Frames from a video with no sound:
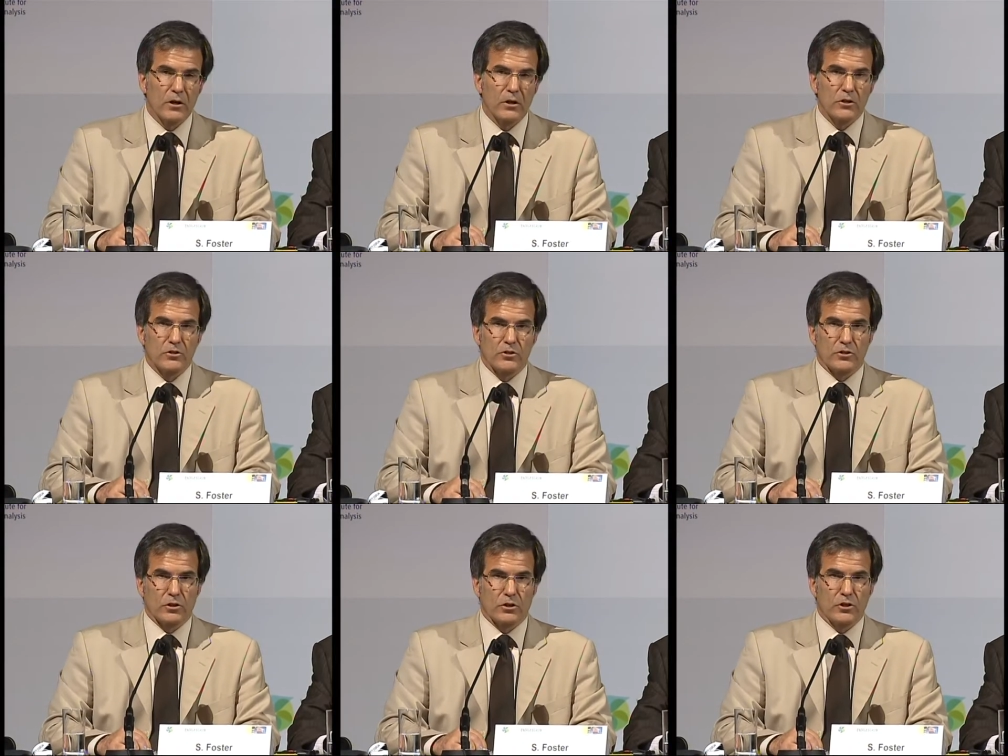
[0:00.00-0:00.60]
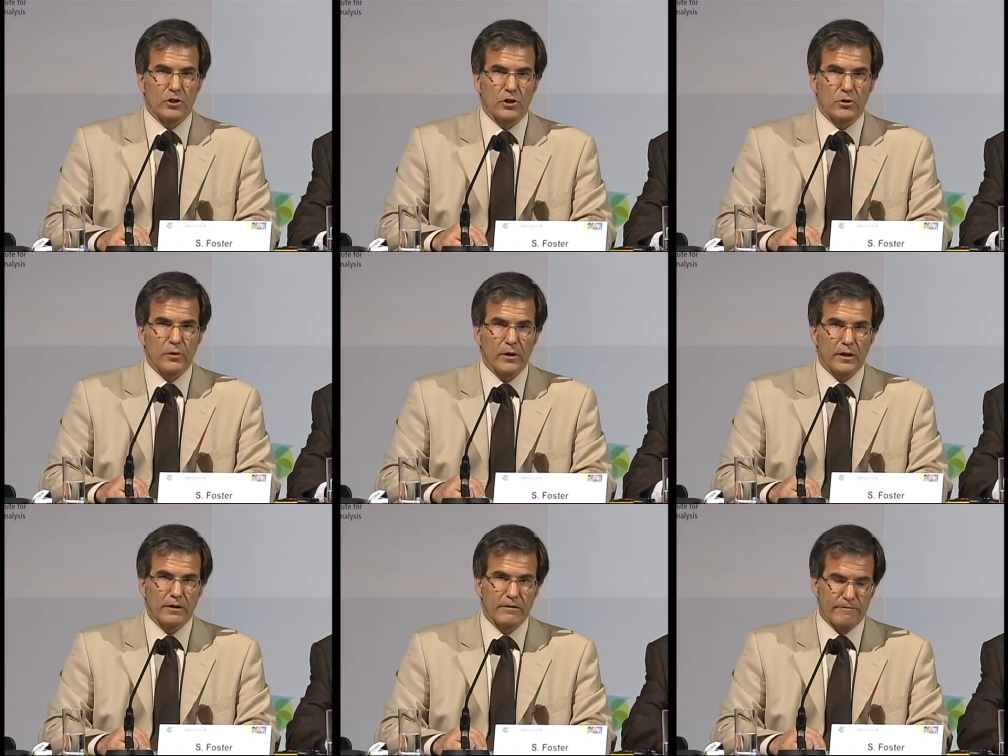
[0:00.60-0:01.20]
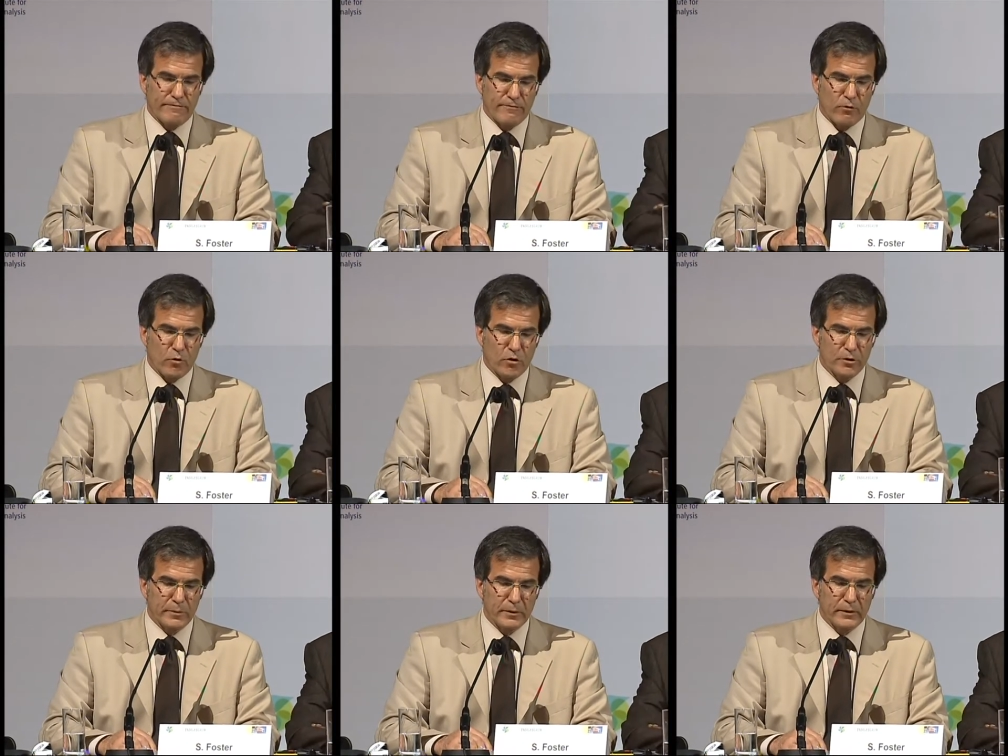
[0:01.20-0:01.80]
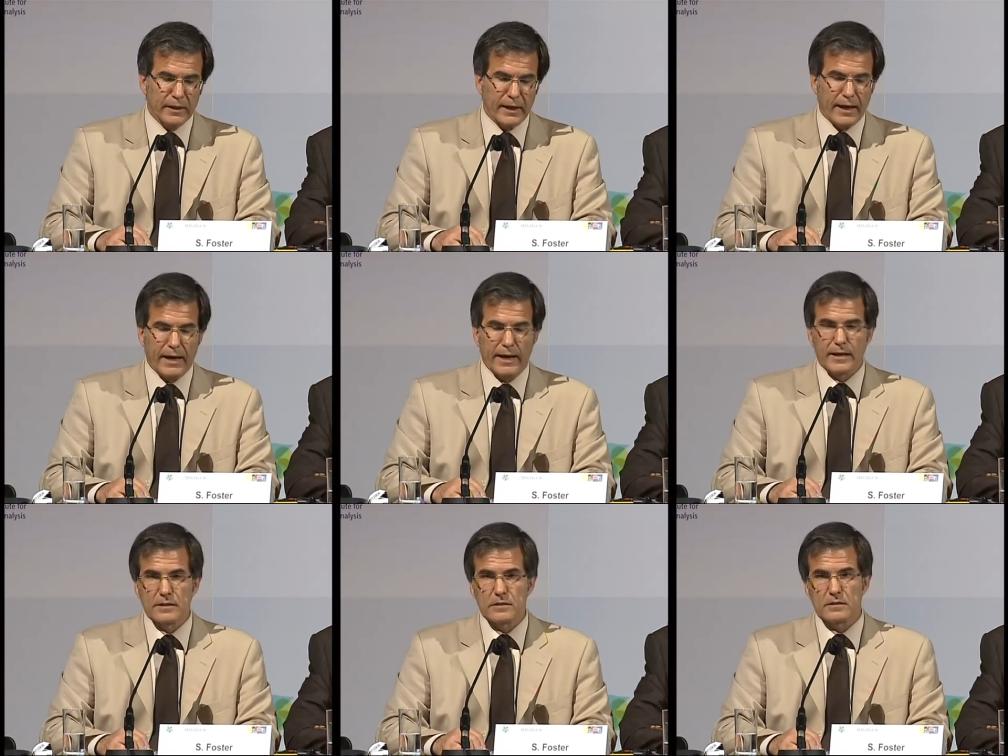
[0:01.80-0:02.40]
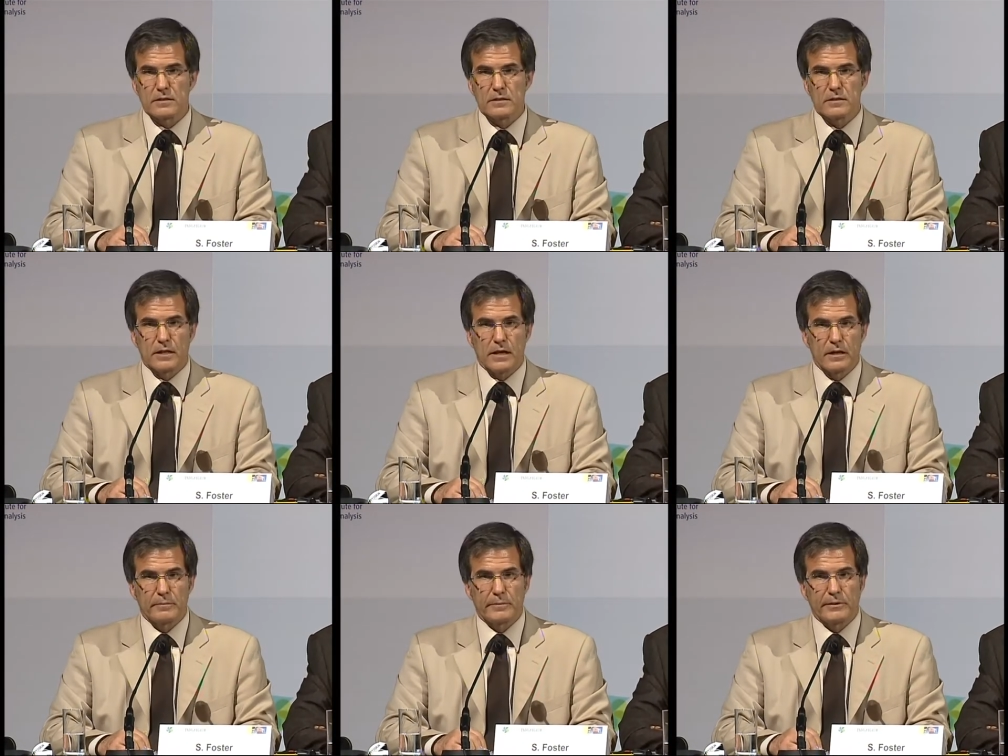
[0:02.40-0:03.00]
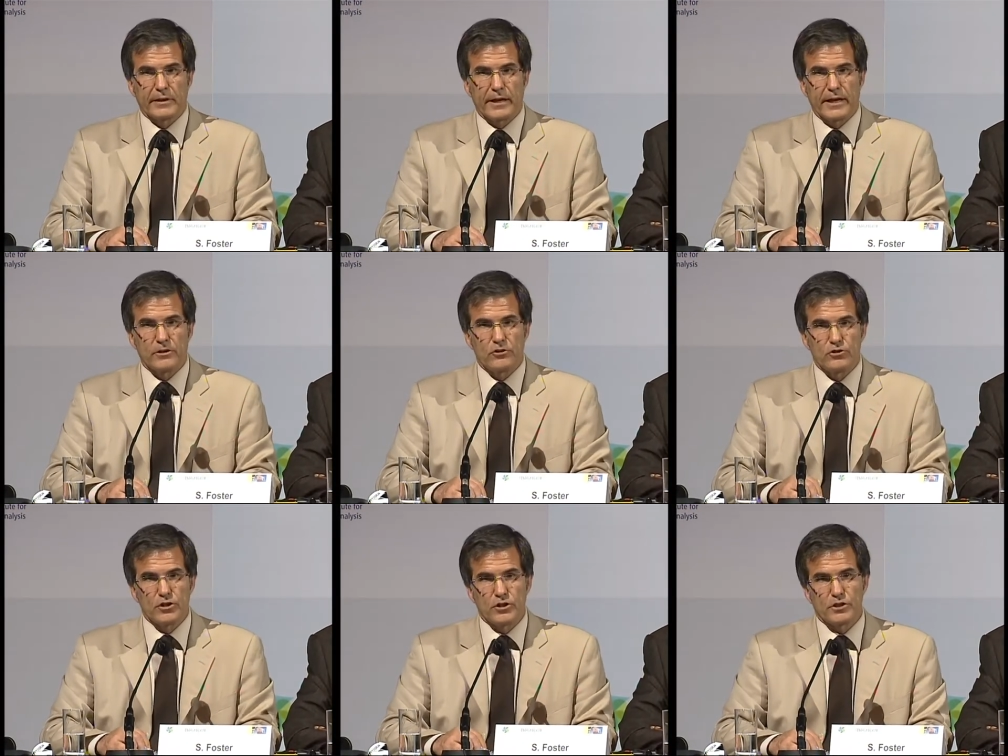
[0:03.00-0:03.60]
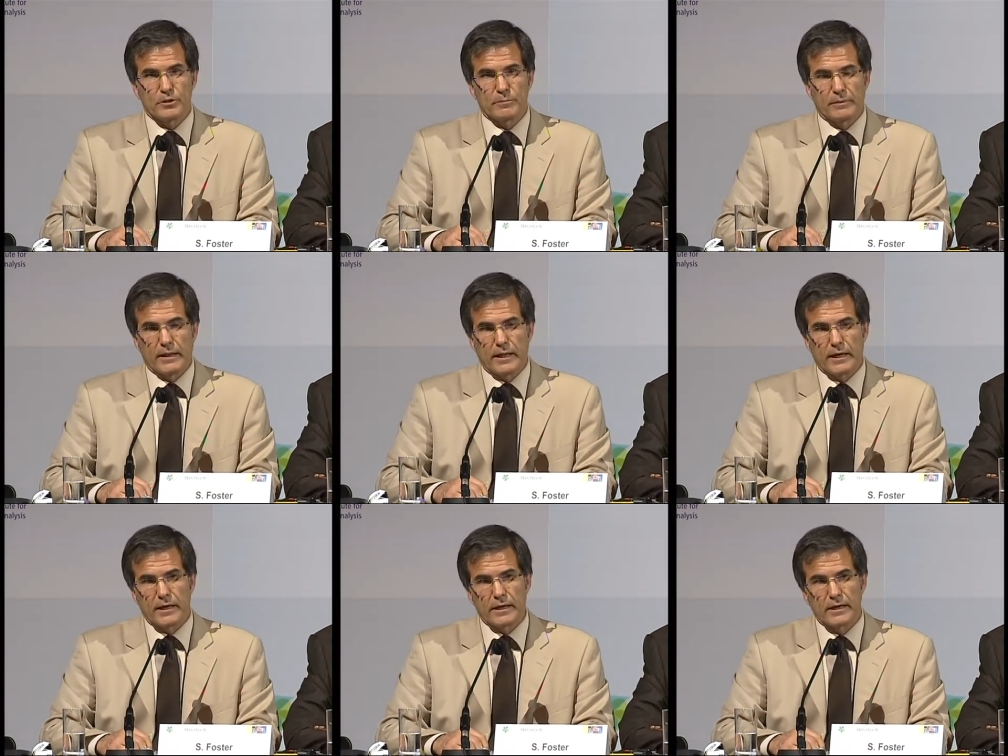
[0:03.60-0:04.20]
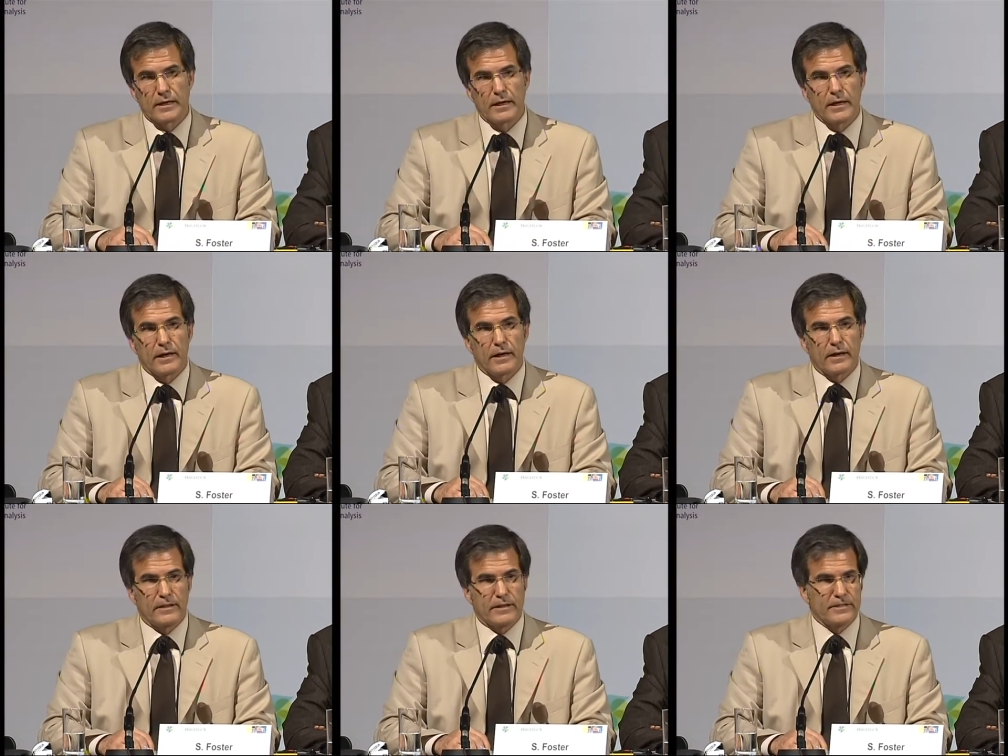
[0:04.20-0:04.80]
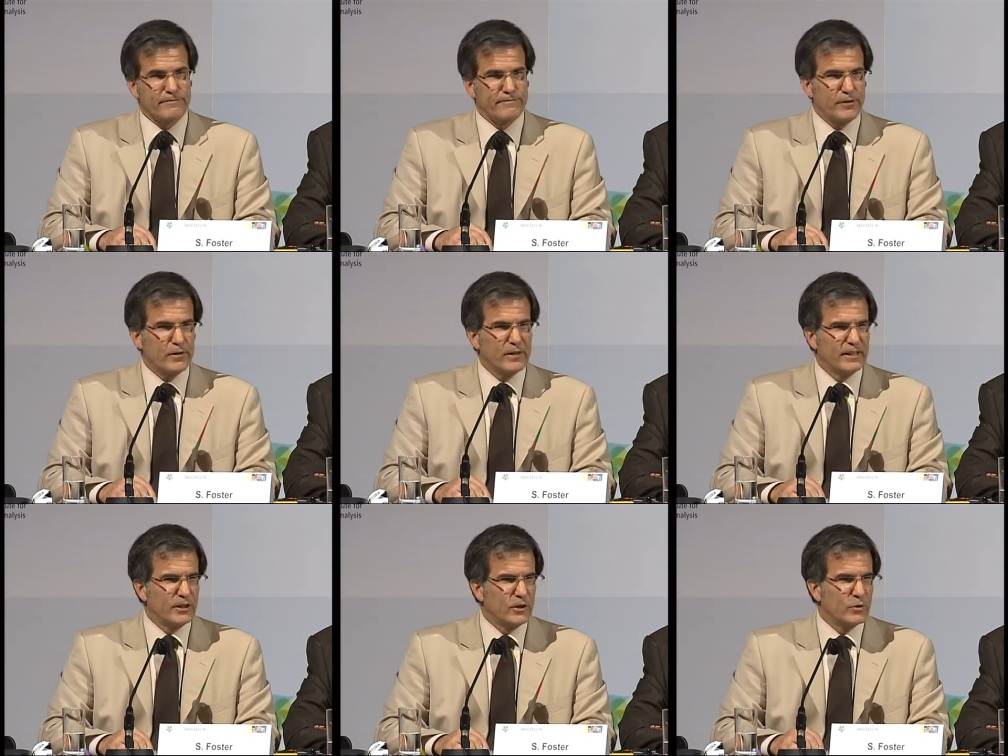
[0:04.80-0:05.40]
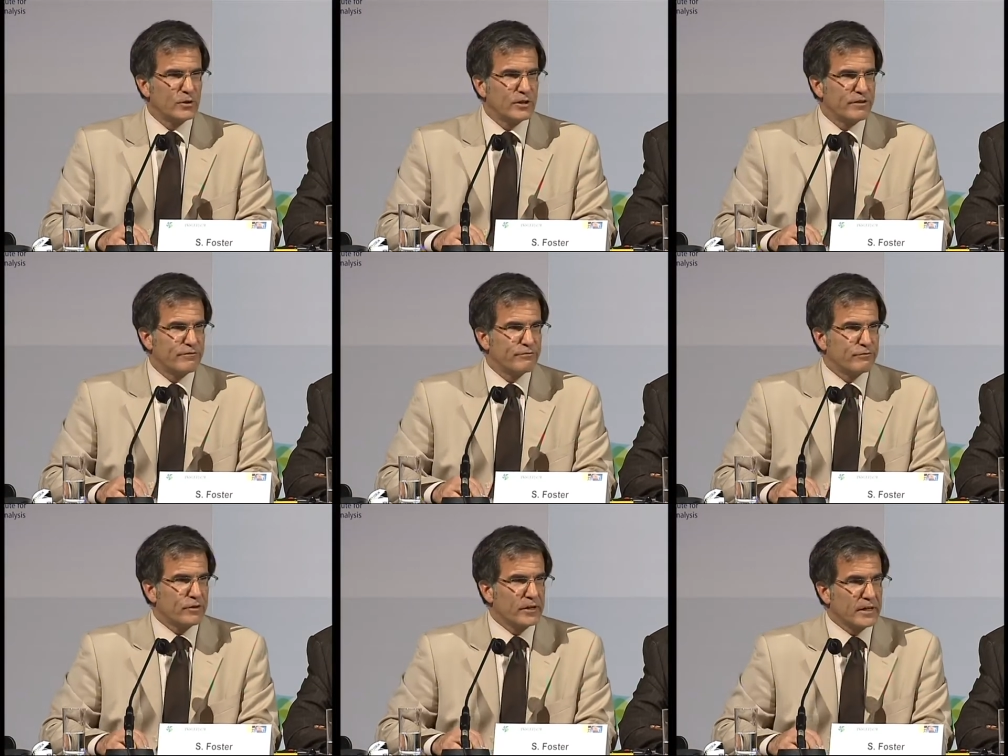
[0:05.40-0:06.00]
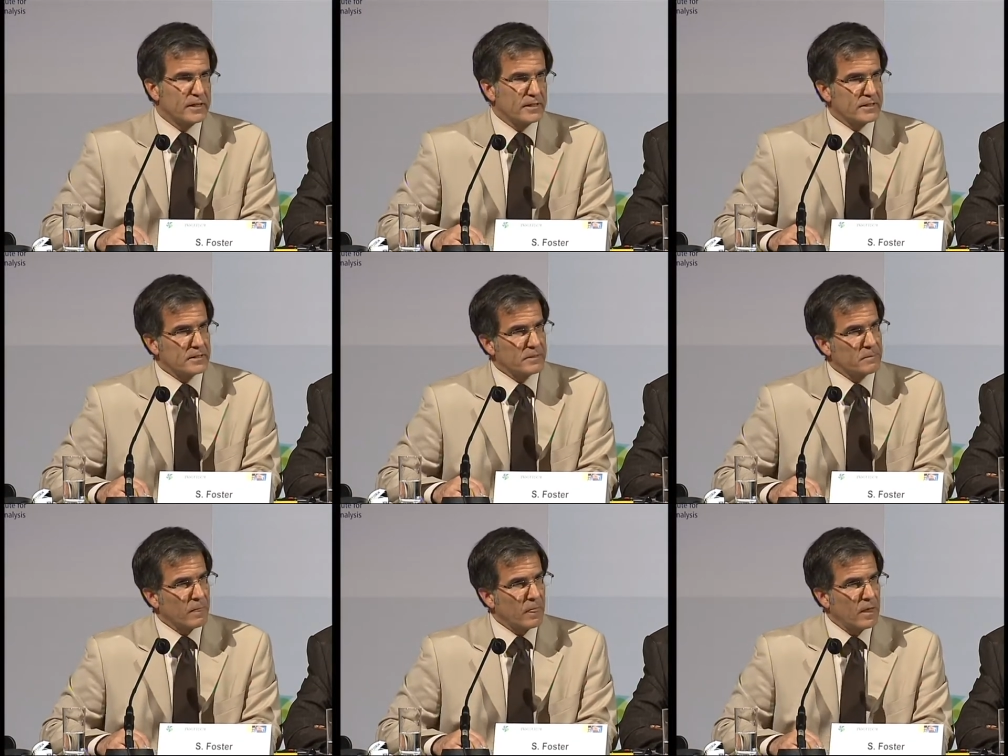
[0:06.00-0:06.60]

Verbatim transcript: securing affordable and sustainable energy supply. That's a very loaded phrase.